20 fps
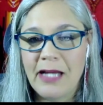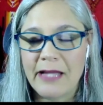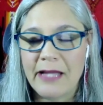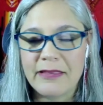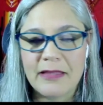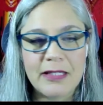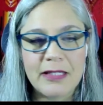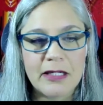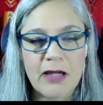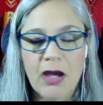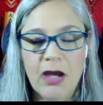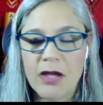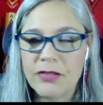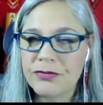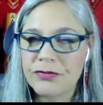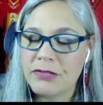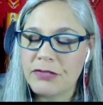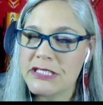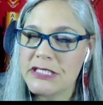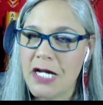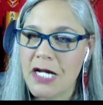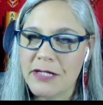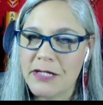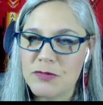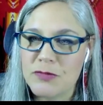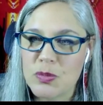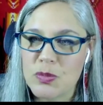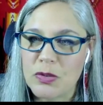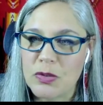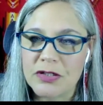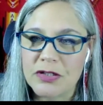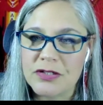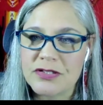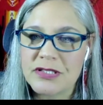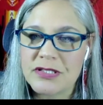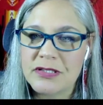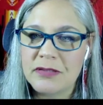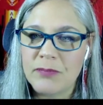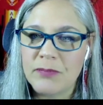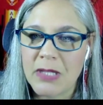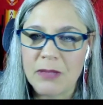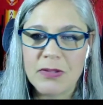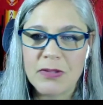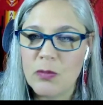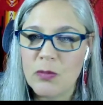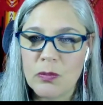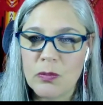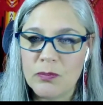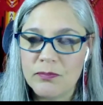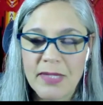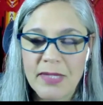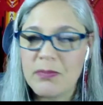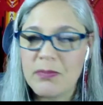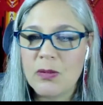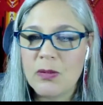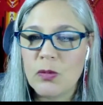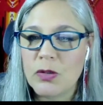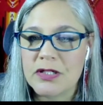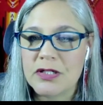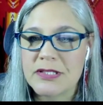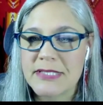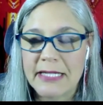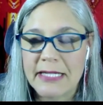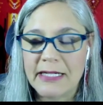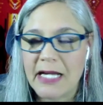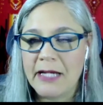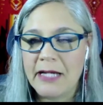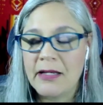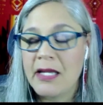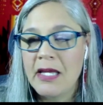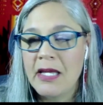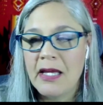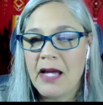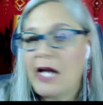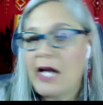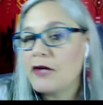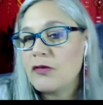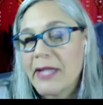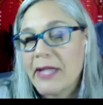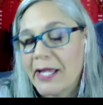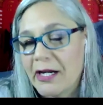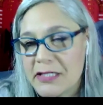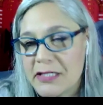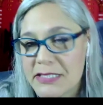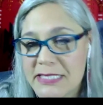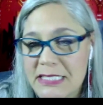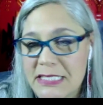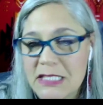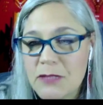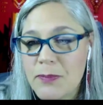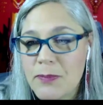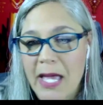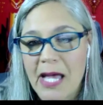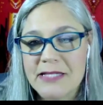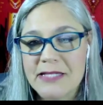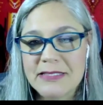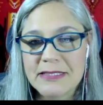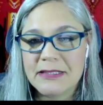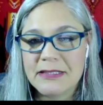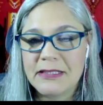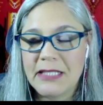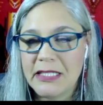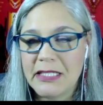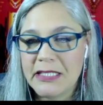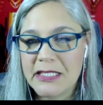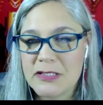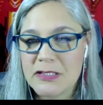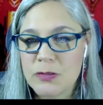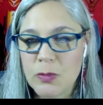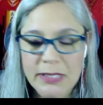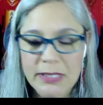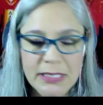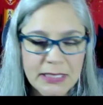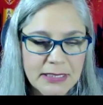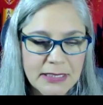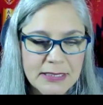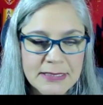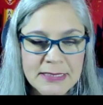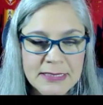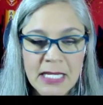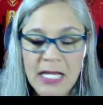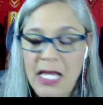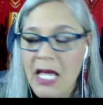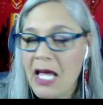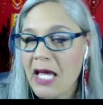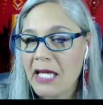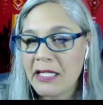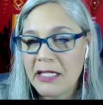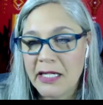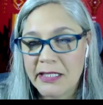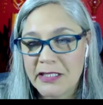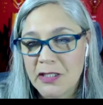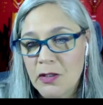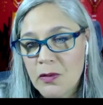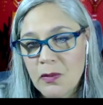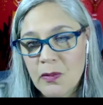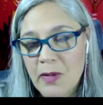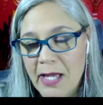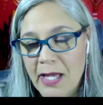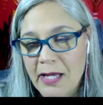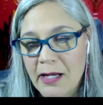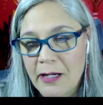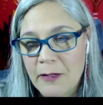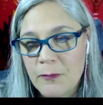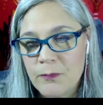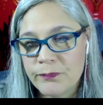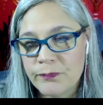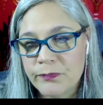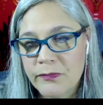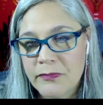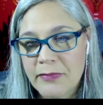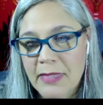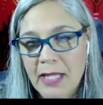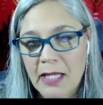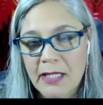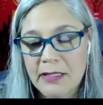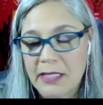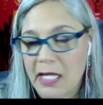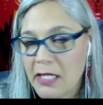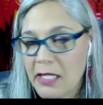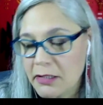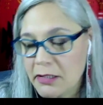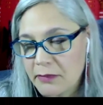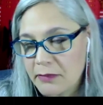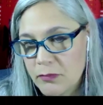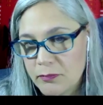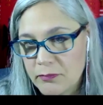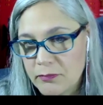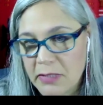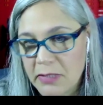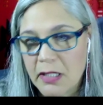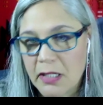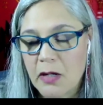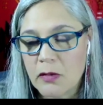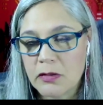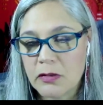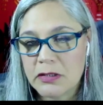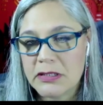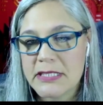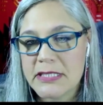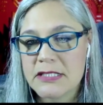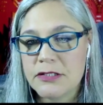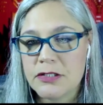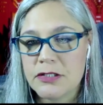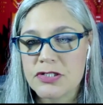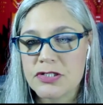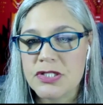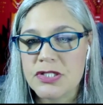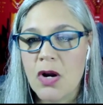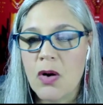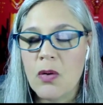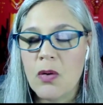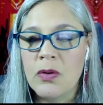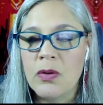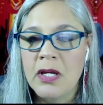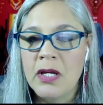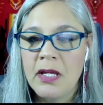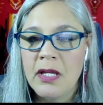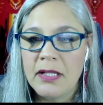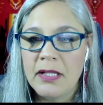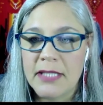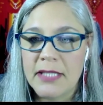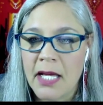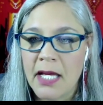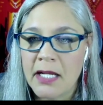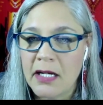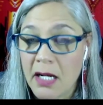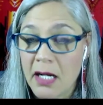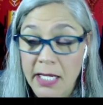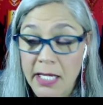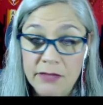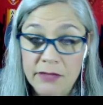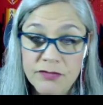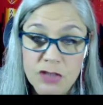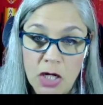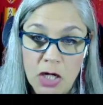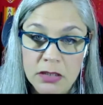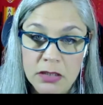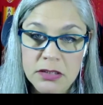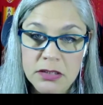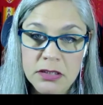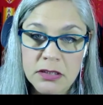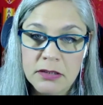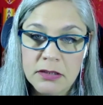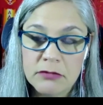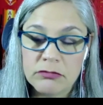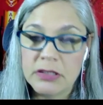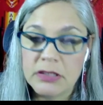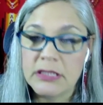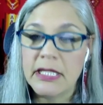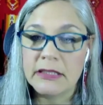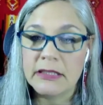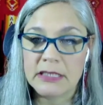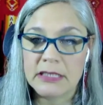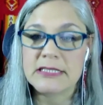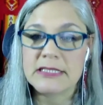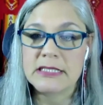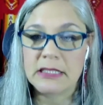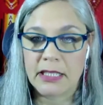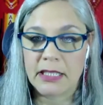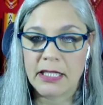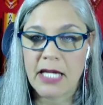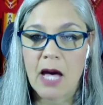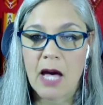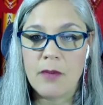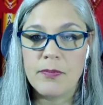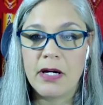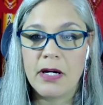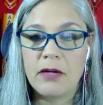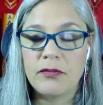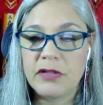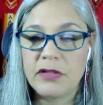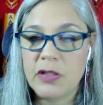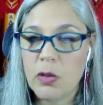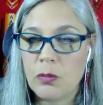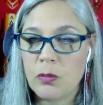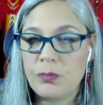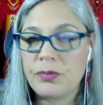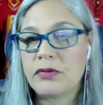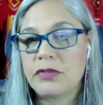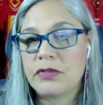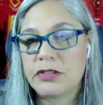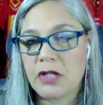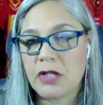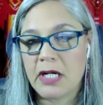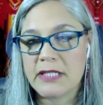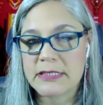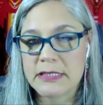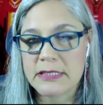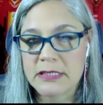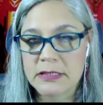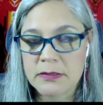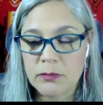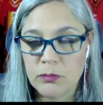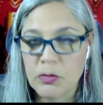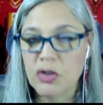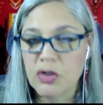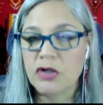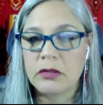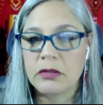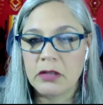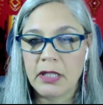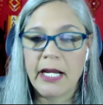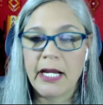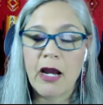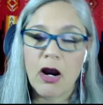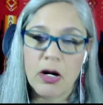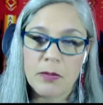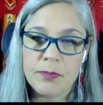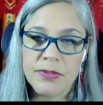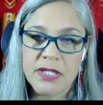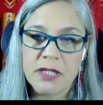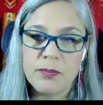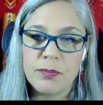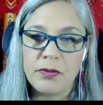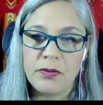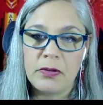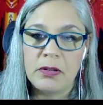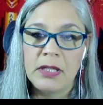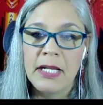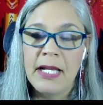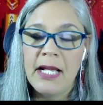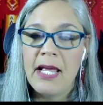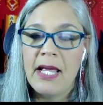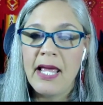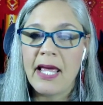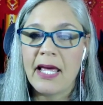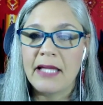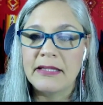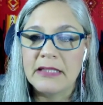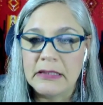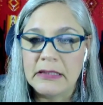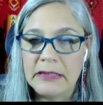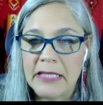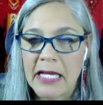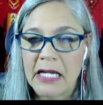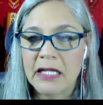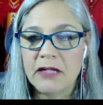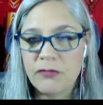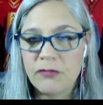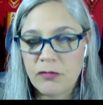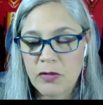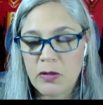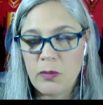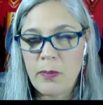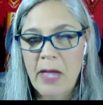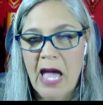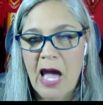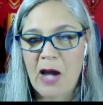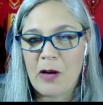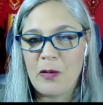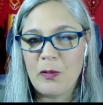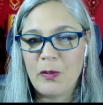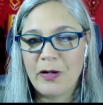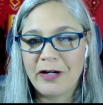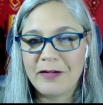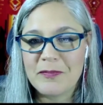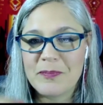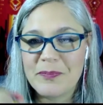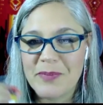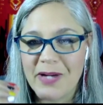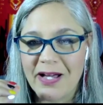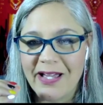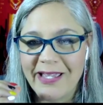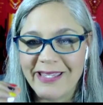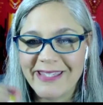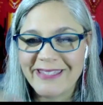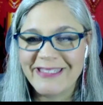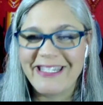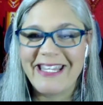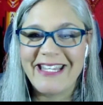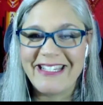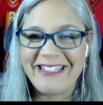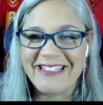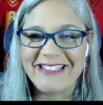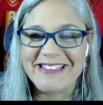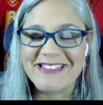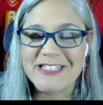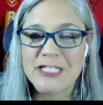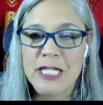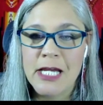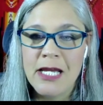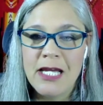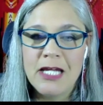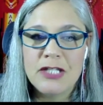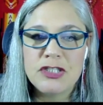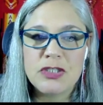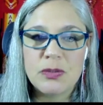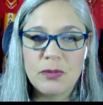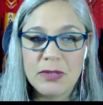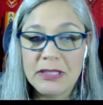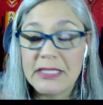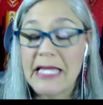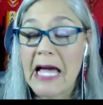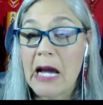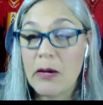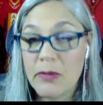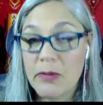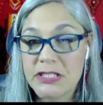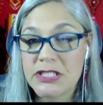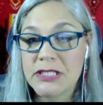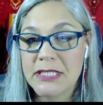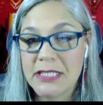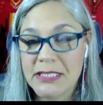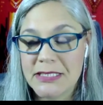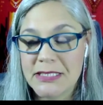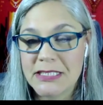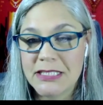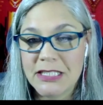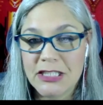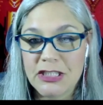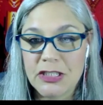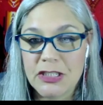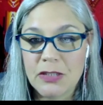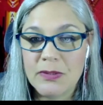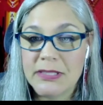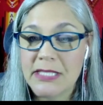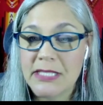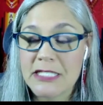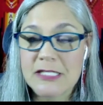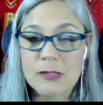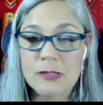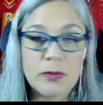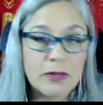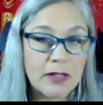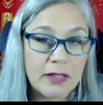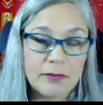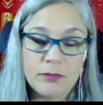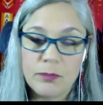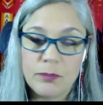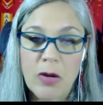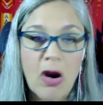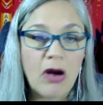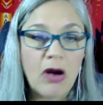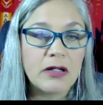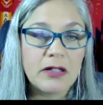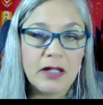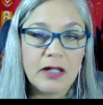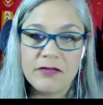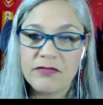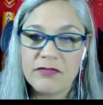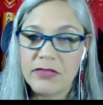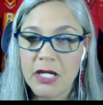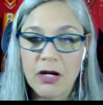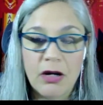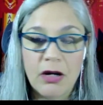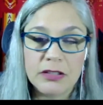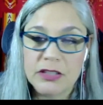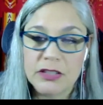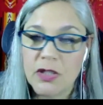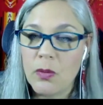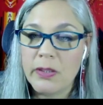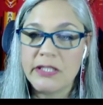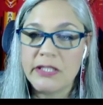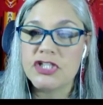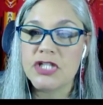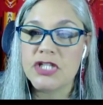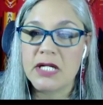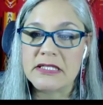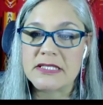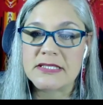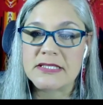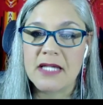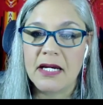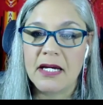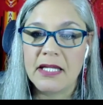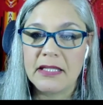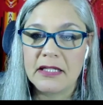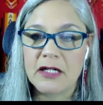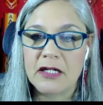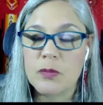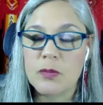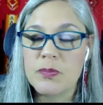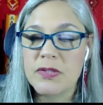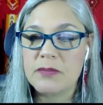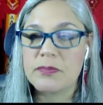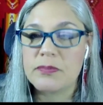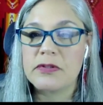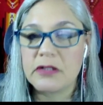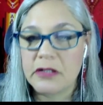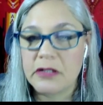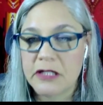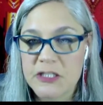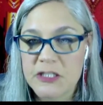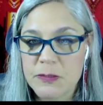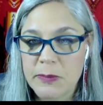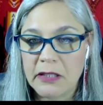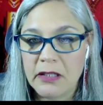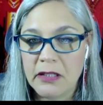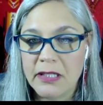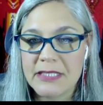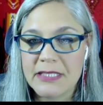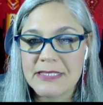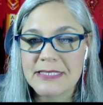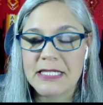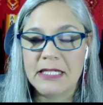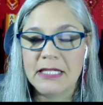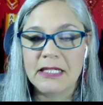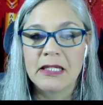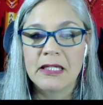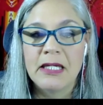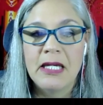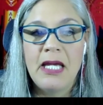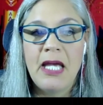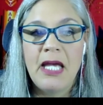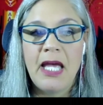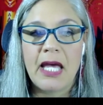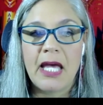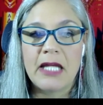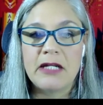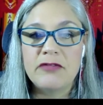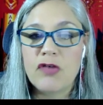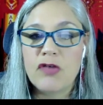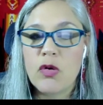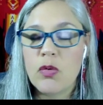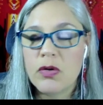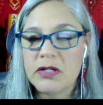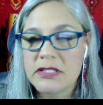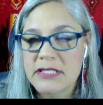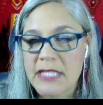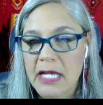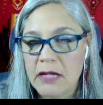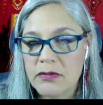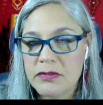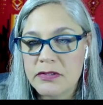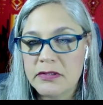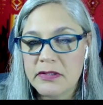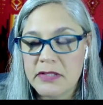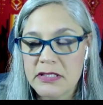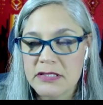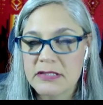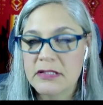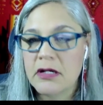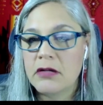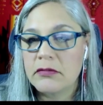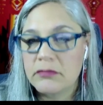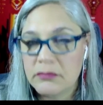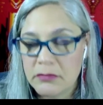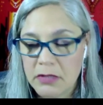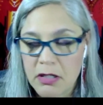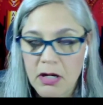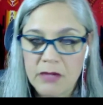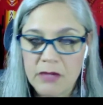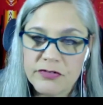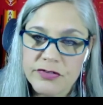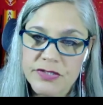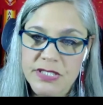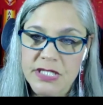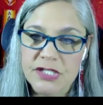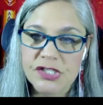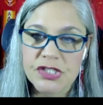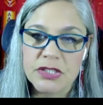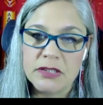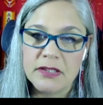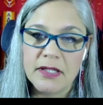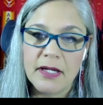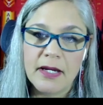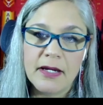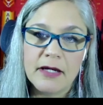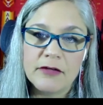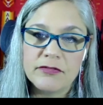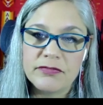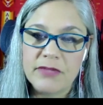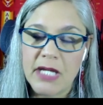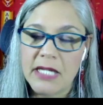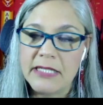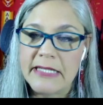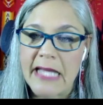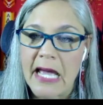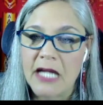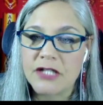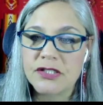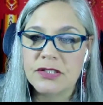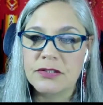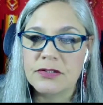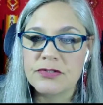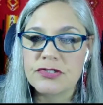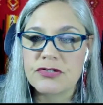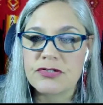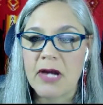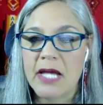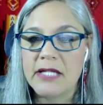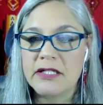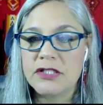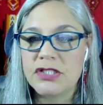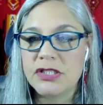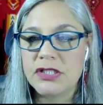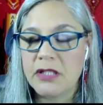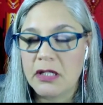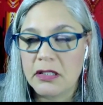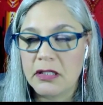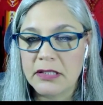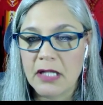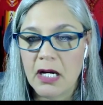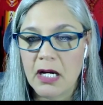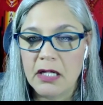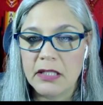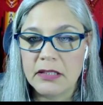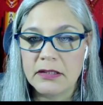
I think it got 3 times worse, maybe worse. I don't care. It's in the past. It is what it is. And I know, and our listeners know that I have talked relentlessly about the opioid crisis murdering our people and the lack of willpower by Canadians to allow it to continue. And that's a part of the ongoing genocide that our people are experiencing. And of course, how this conversation of a national strategy on